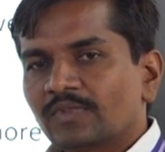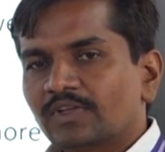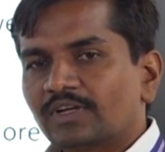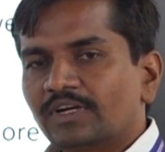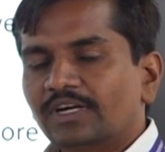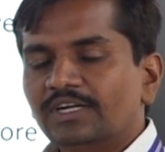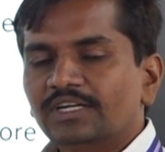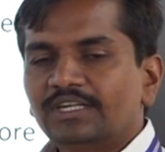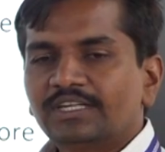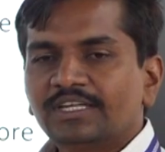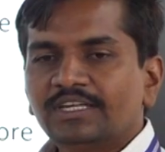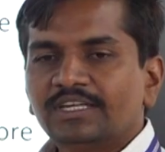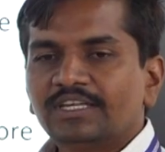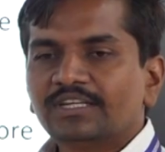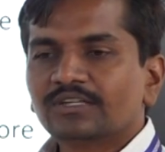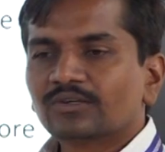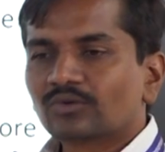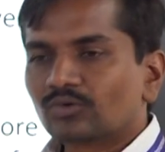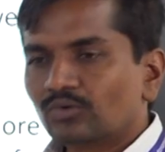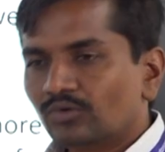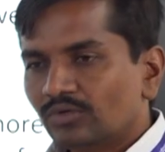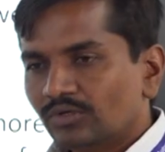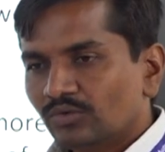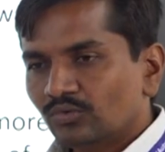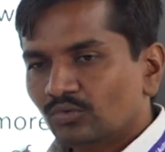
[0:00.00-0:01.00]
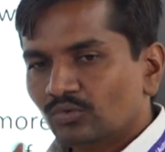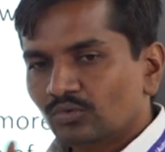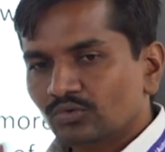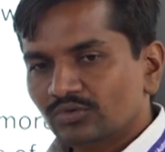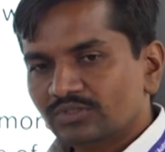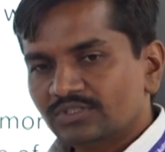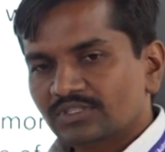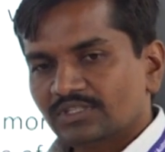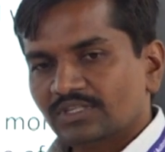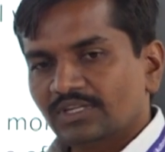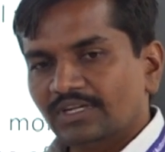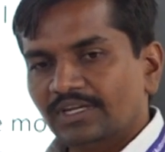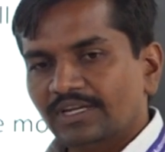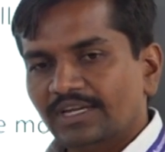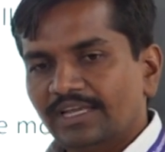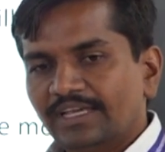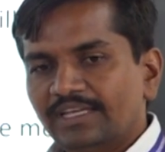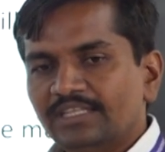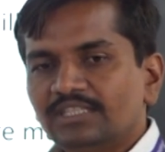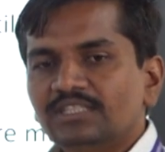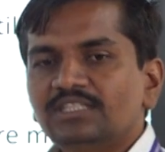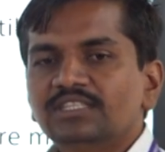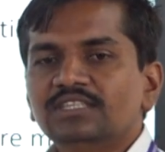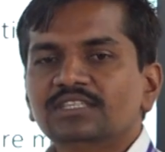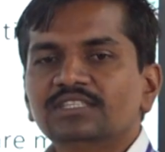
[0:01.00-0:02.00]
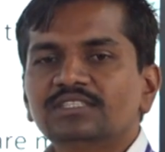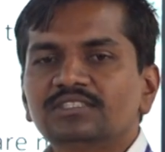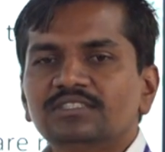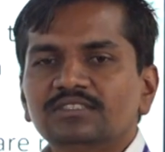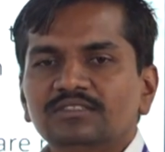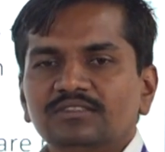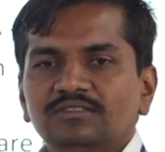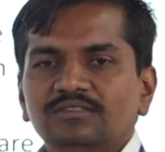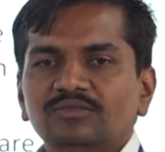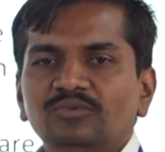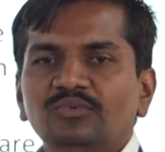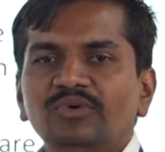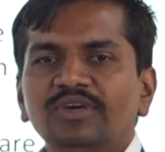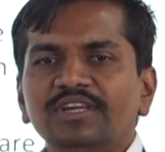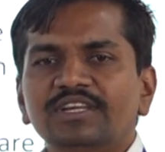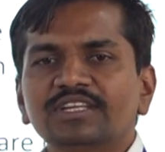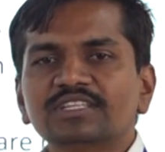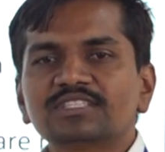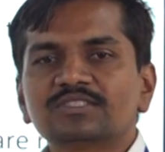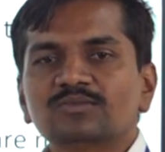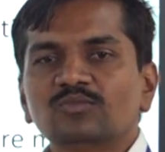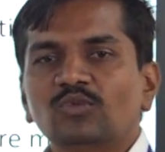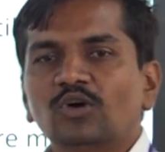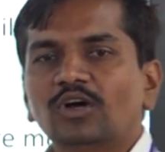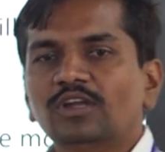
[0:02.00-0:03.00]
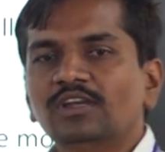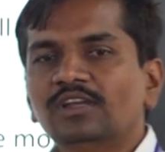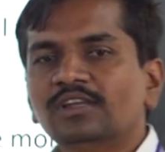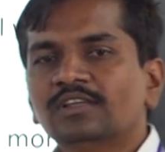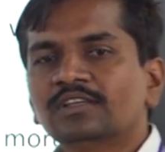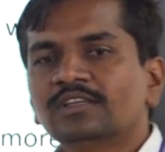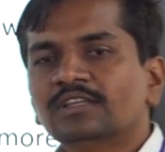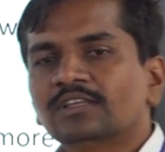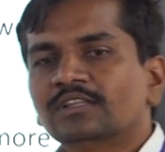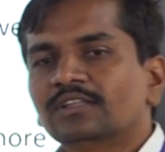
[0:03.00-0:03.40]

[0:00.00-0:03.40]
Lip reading: containing root whose length is very small,